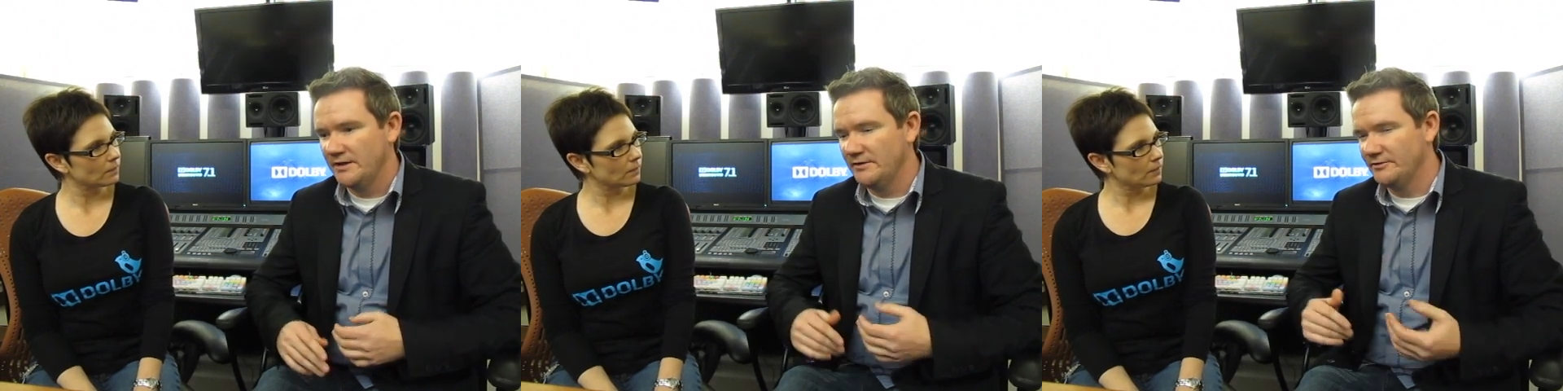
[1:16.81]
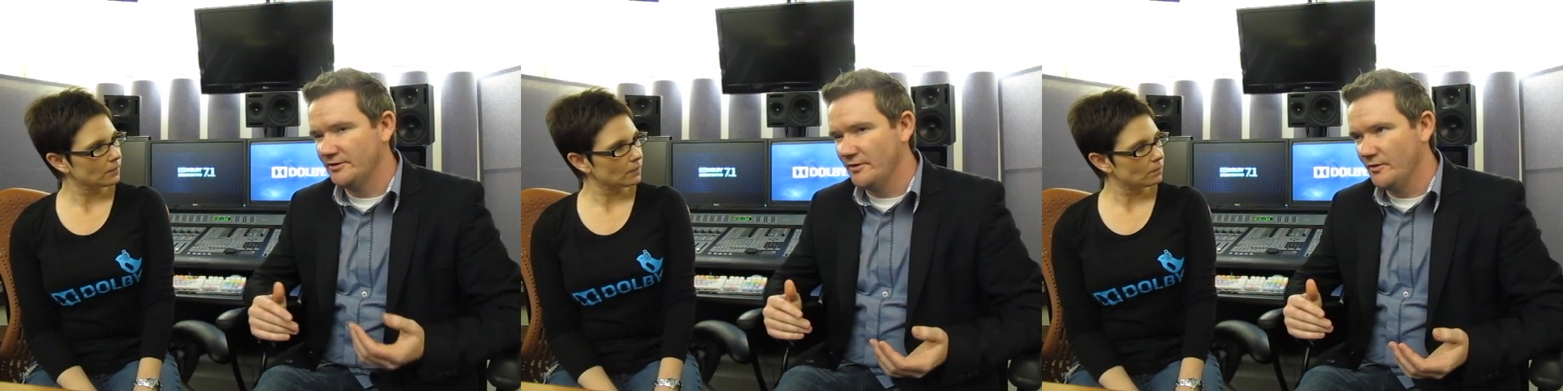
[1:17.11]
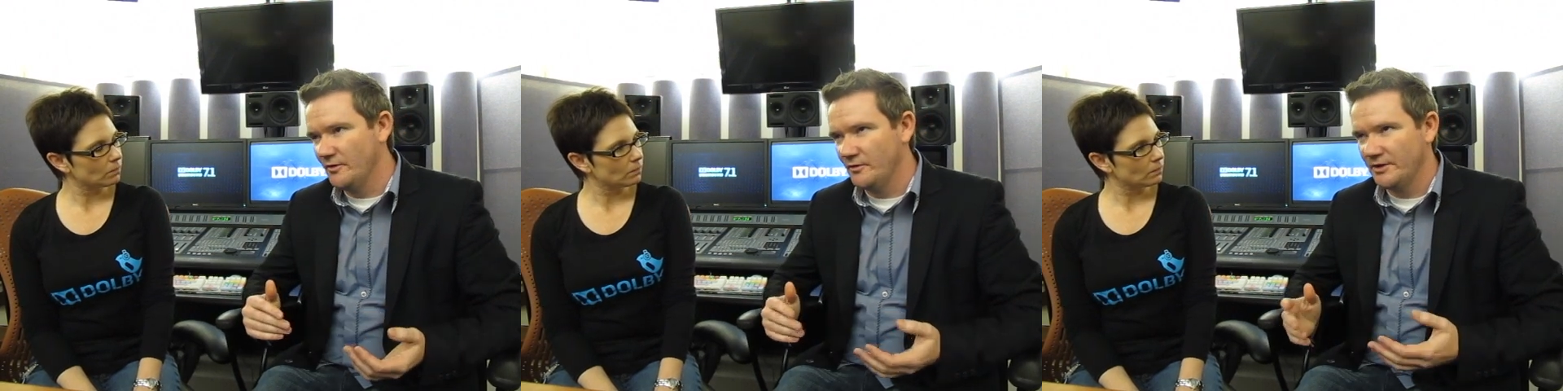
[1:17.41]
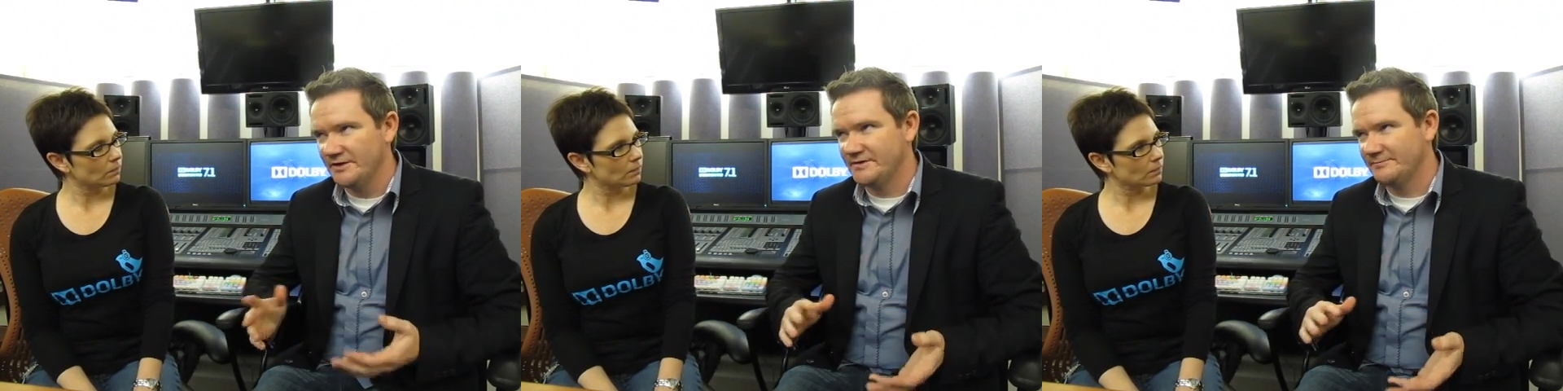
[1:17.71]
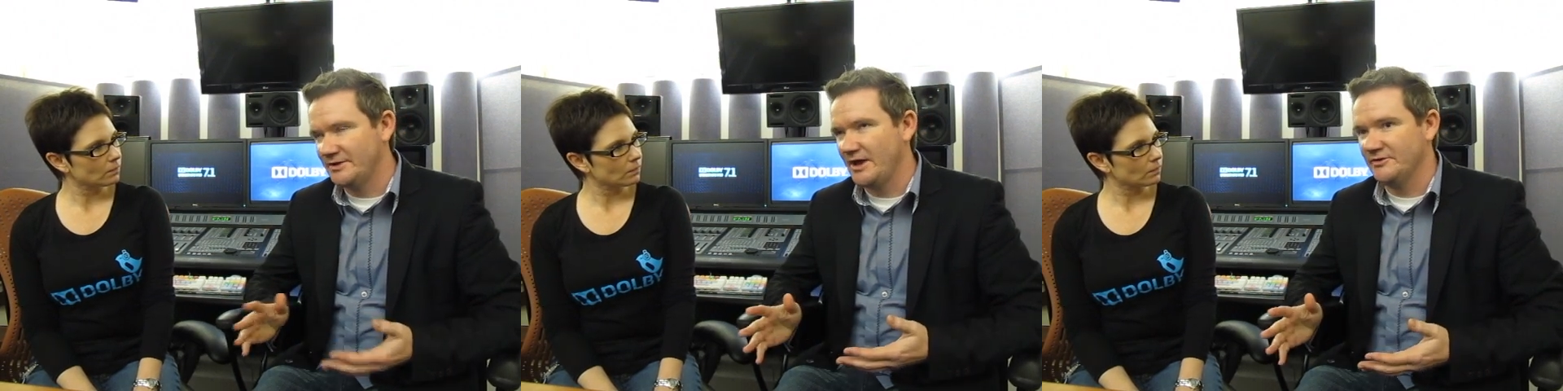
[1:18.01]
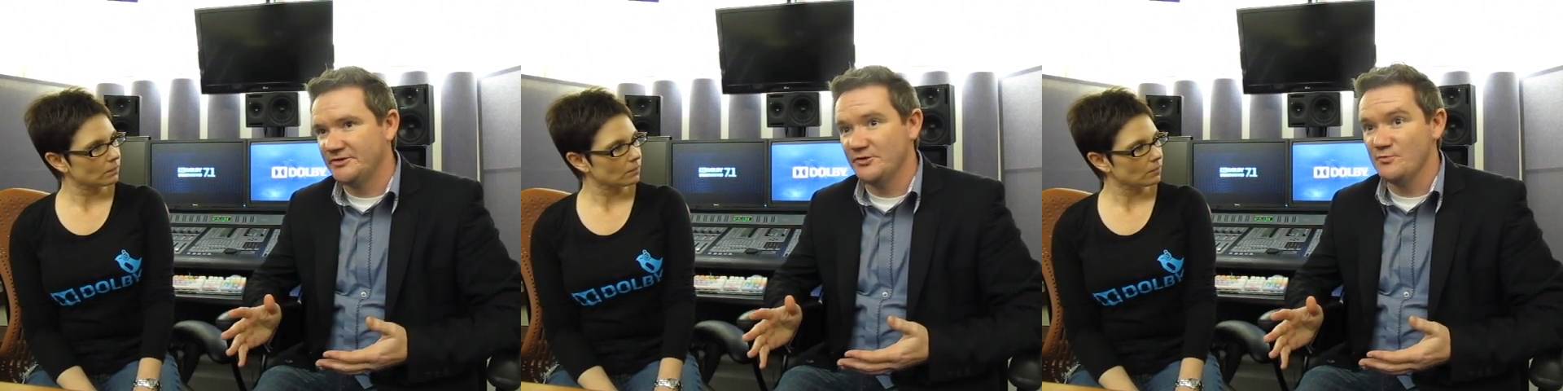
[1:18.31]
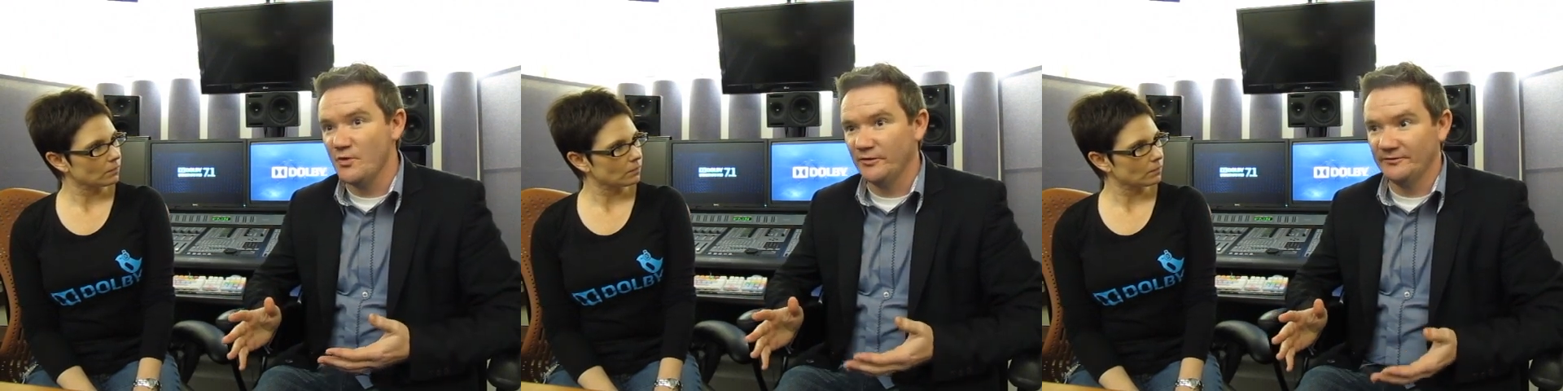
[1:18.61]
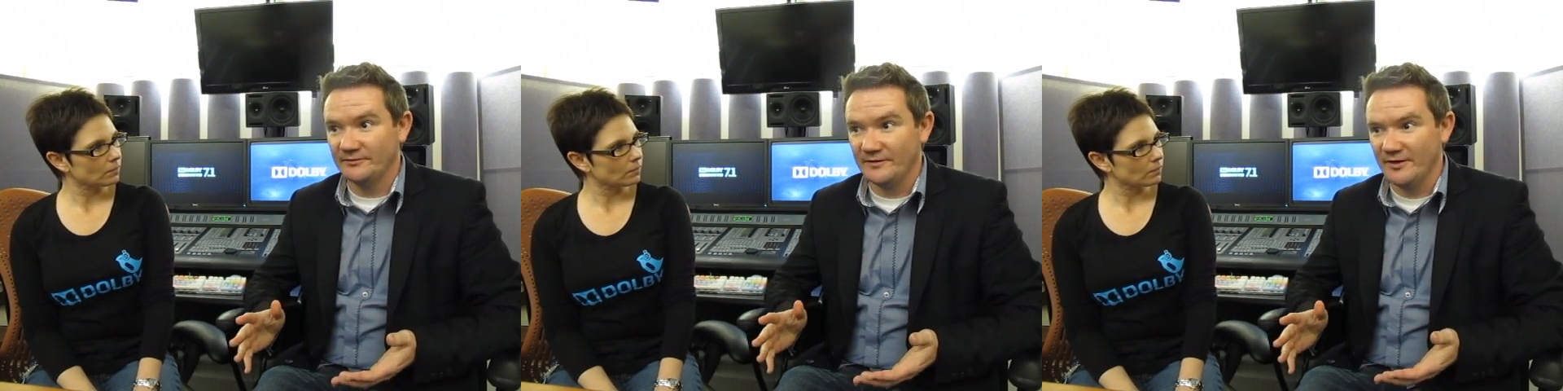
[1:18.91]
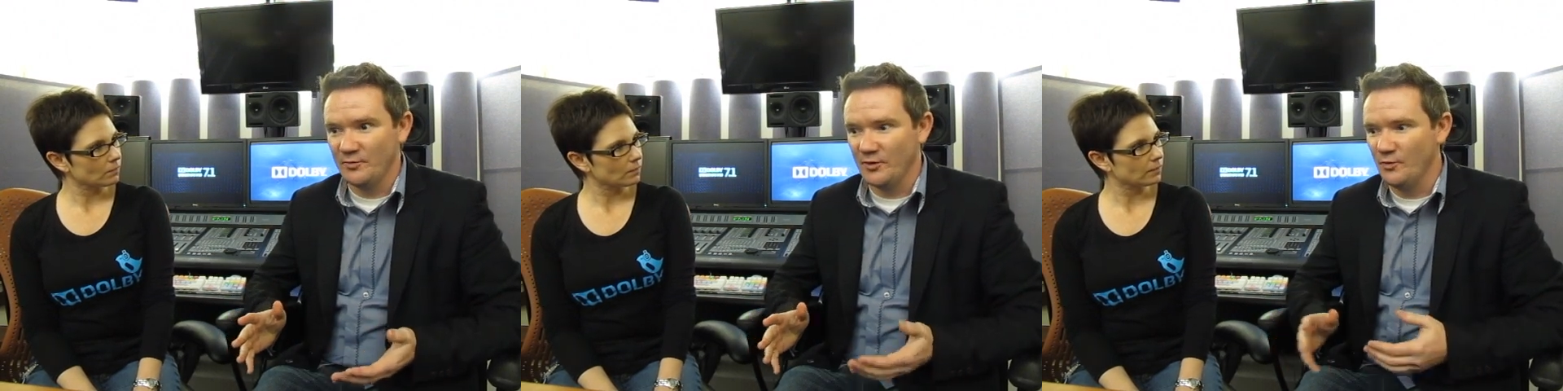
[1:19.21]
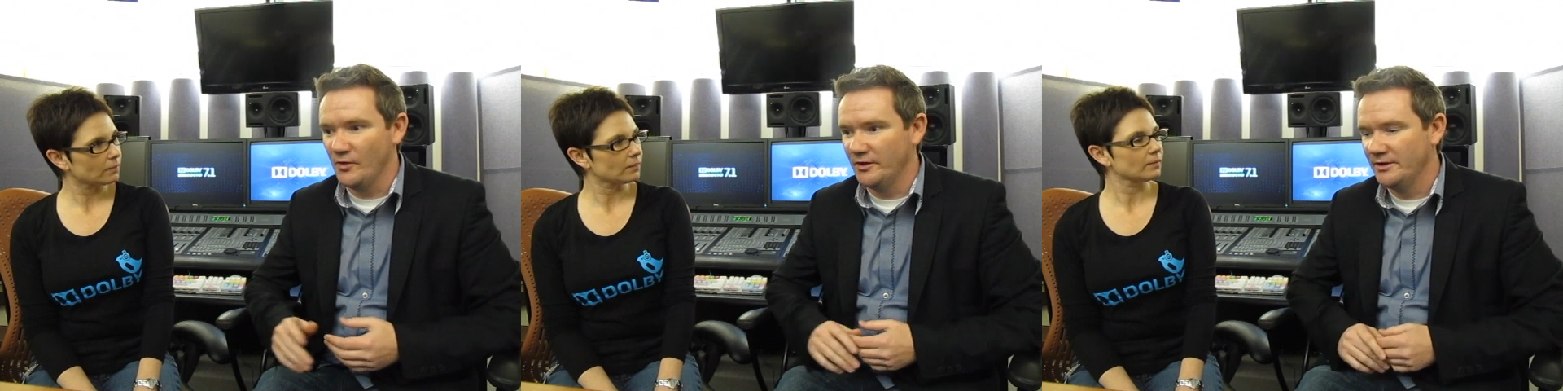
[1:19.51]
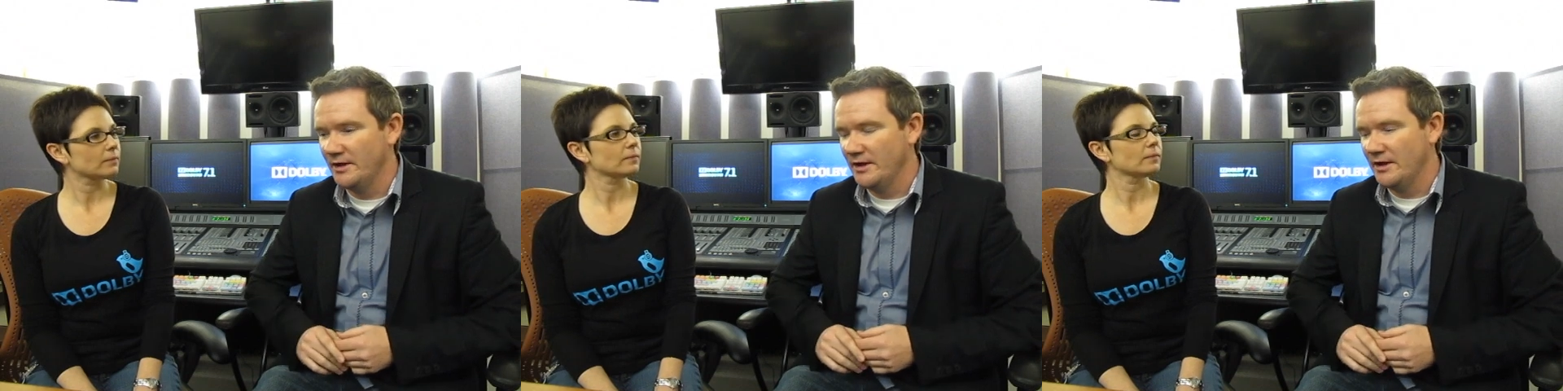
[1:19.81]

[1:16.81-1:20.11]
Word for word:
Speaker 1: even though it's kind of two more than 5.1,